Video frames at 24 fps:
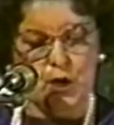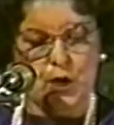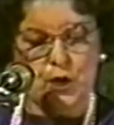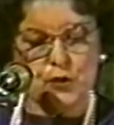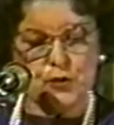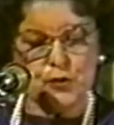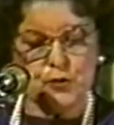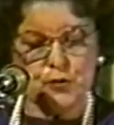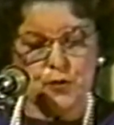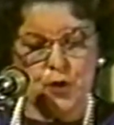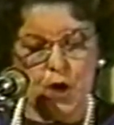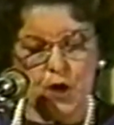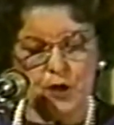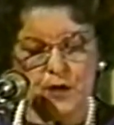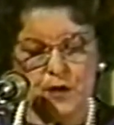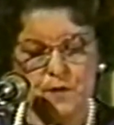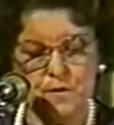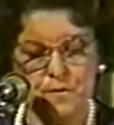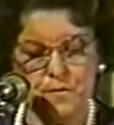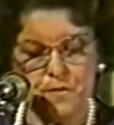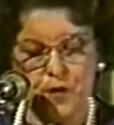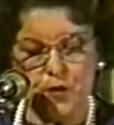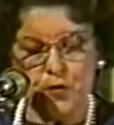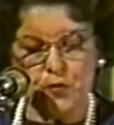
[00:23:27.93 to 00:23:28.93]
Do not
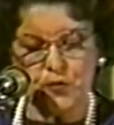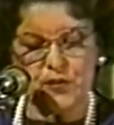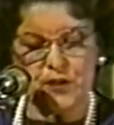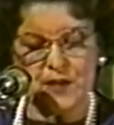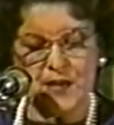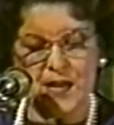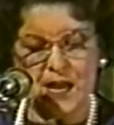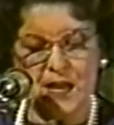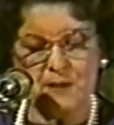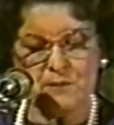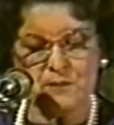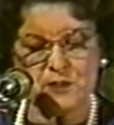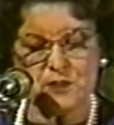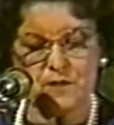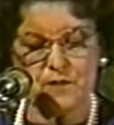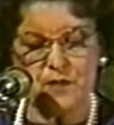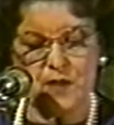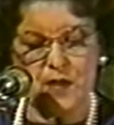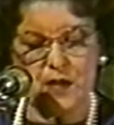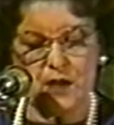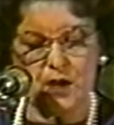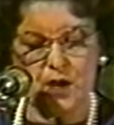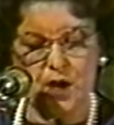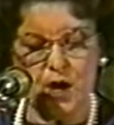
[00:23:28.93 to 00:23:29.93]
invoke the names of
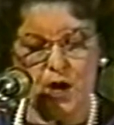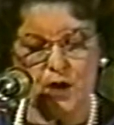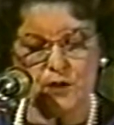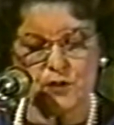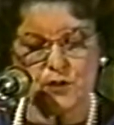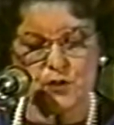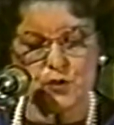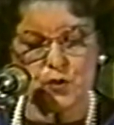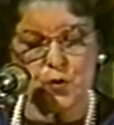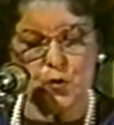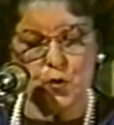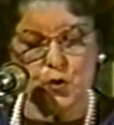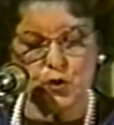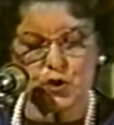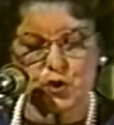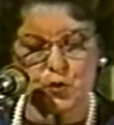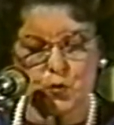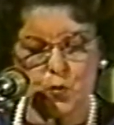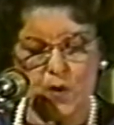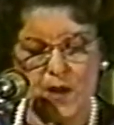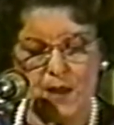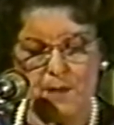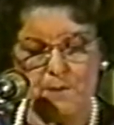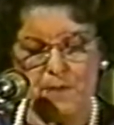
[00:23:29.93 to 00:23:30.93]
their gods or
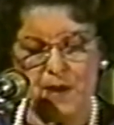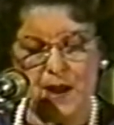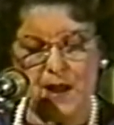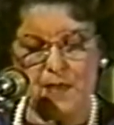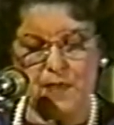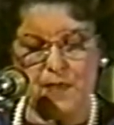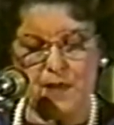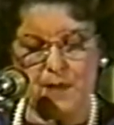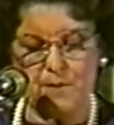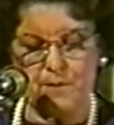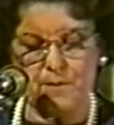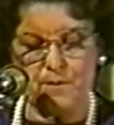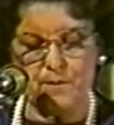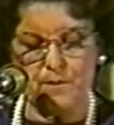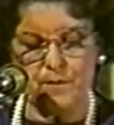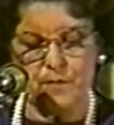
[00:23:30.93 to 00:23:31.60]
swear by them.